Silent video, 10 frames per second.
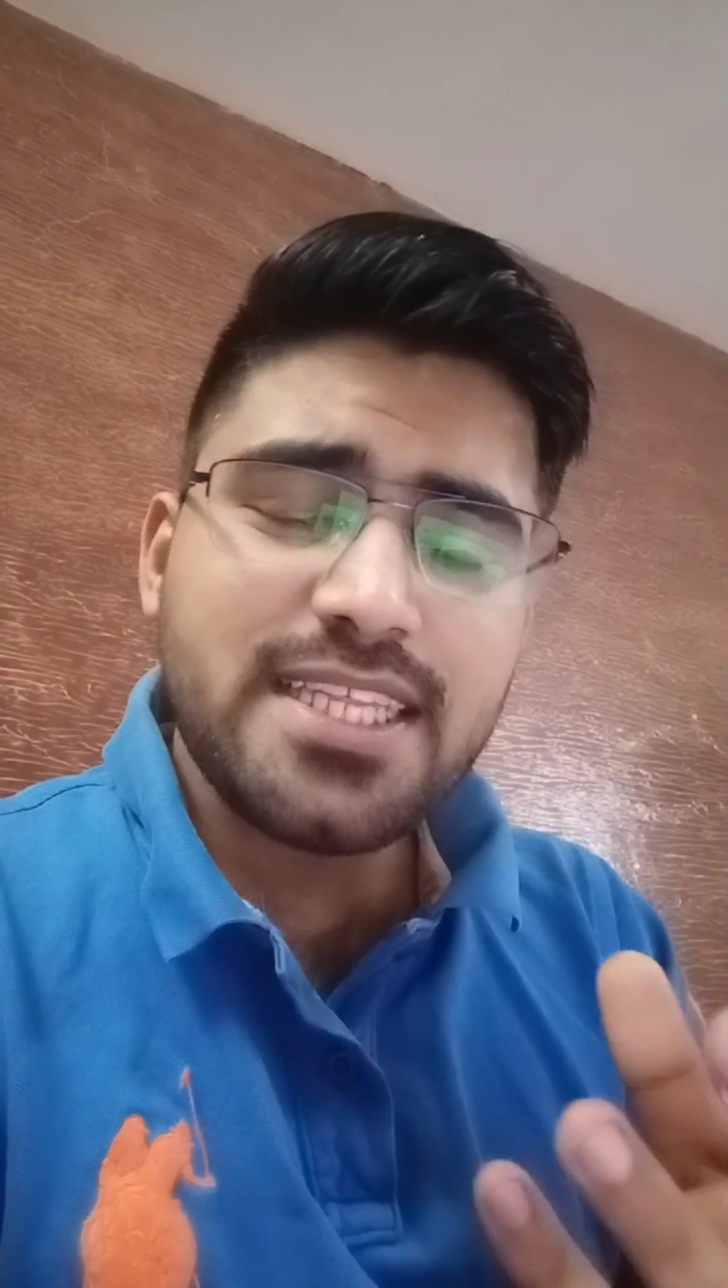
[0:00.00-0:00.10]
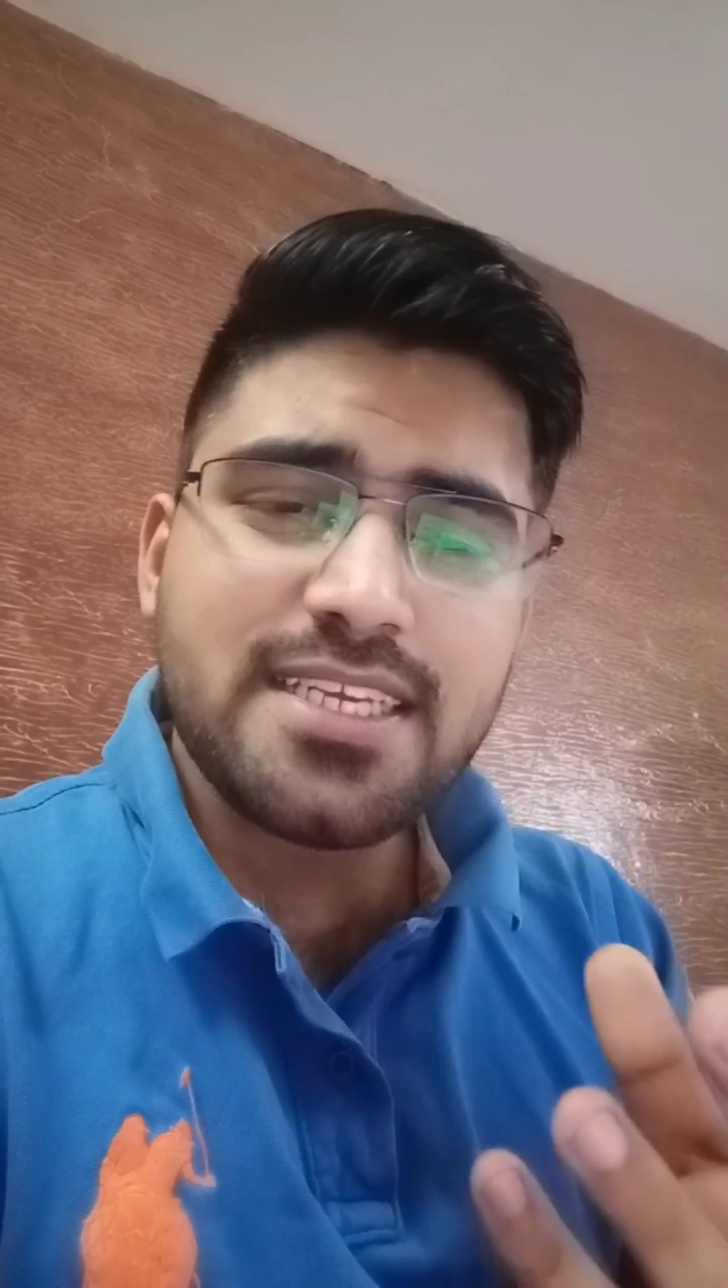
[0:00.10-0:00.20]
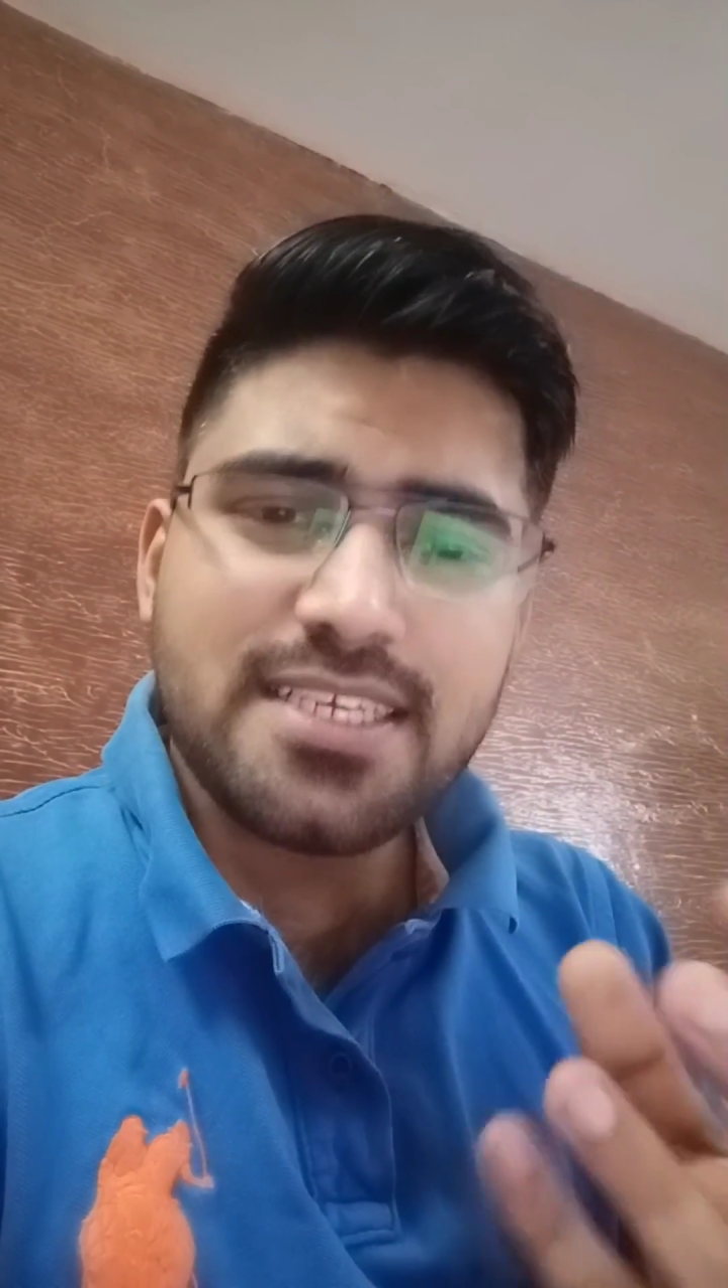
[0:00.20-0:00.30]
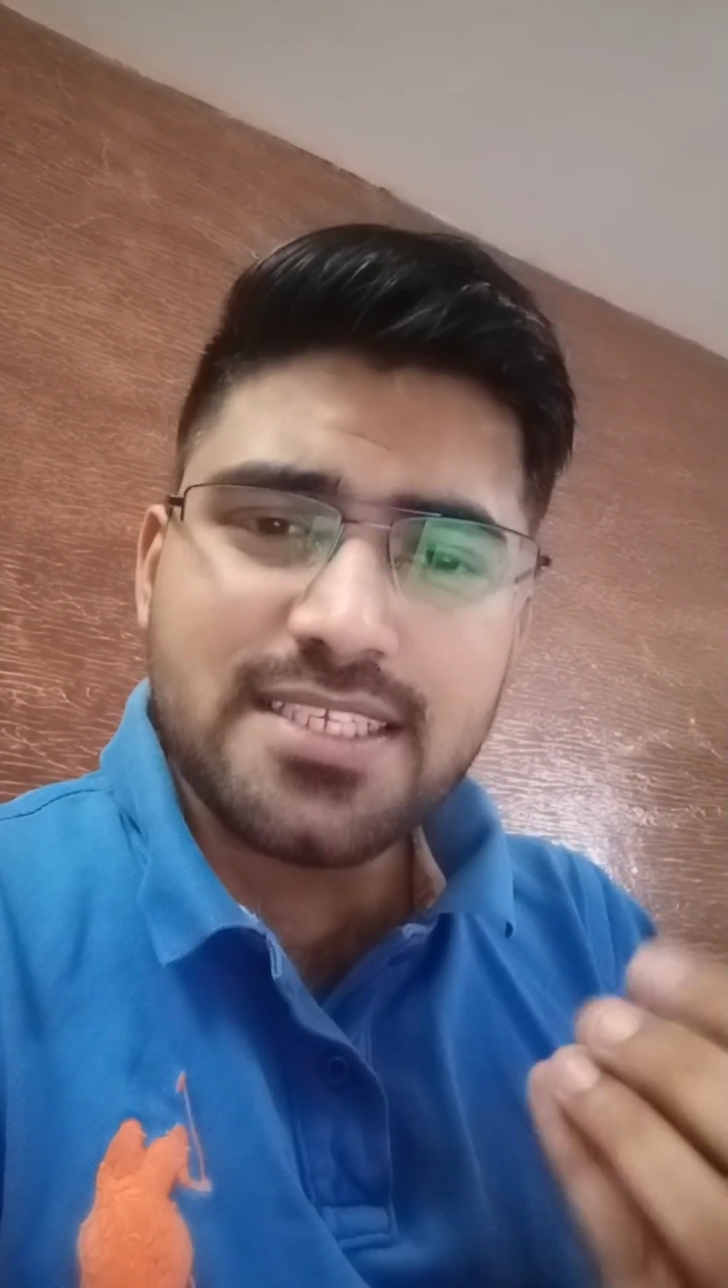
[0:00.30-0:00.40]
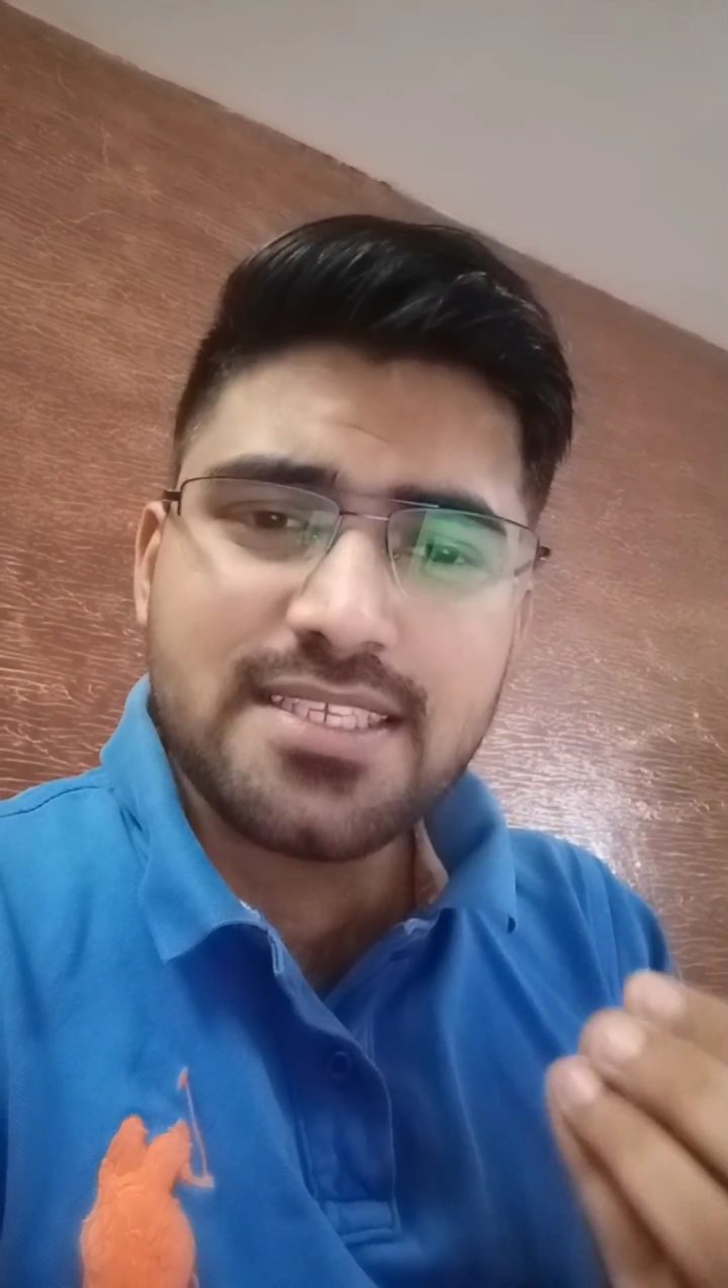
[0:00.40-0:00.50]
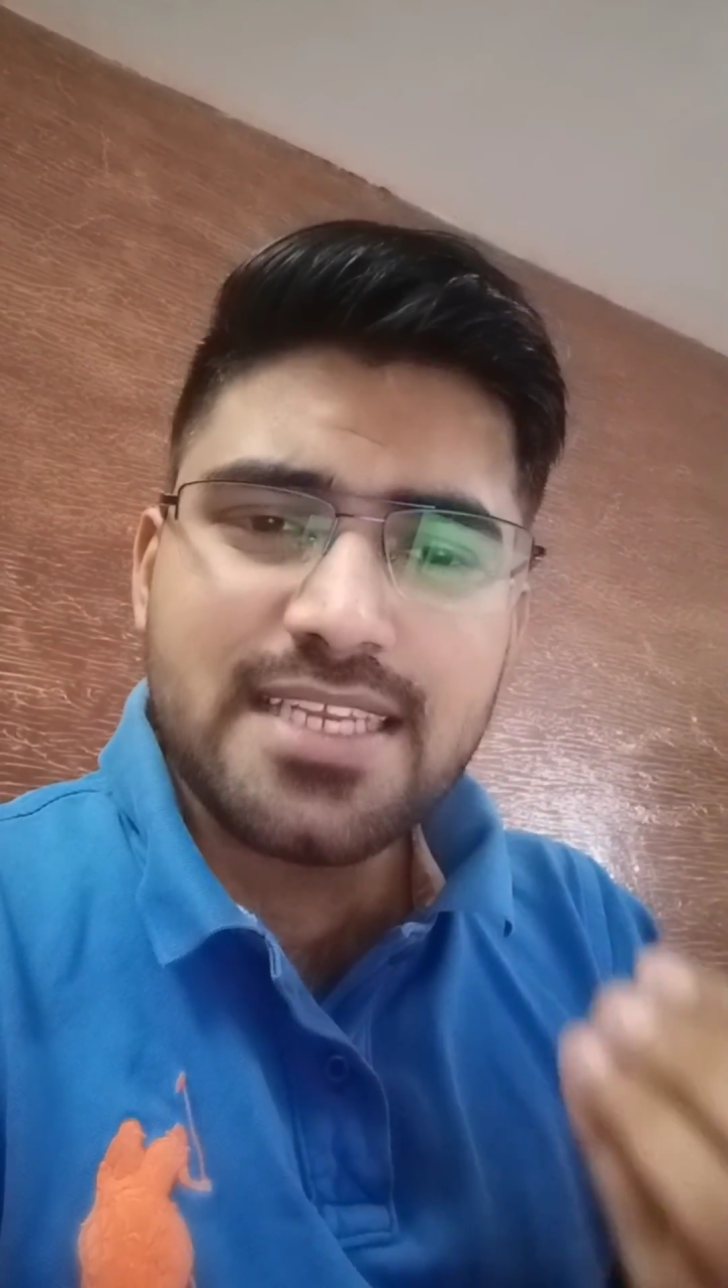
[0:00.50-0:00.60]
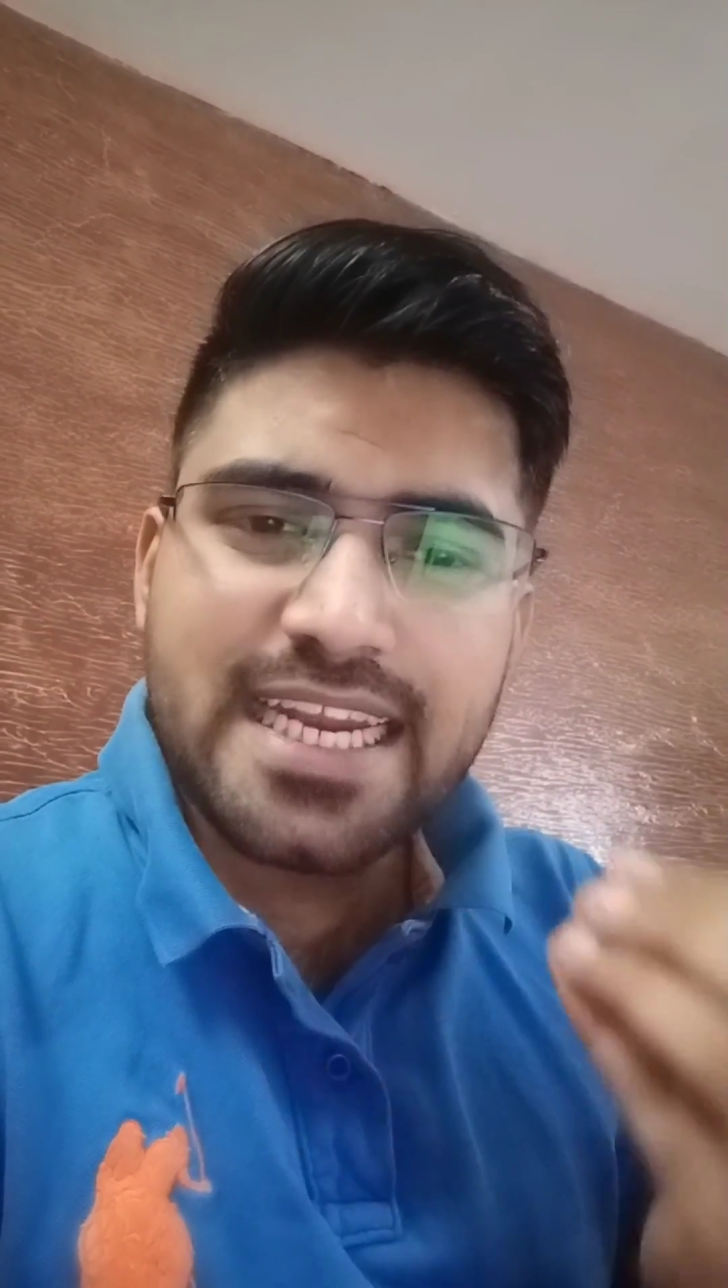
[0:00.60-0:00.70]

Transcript: thing is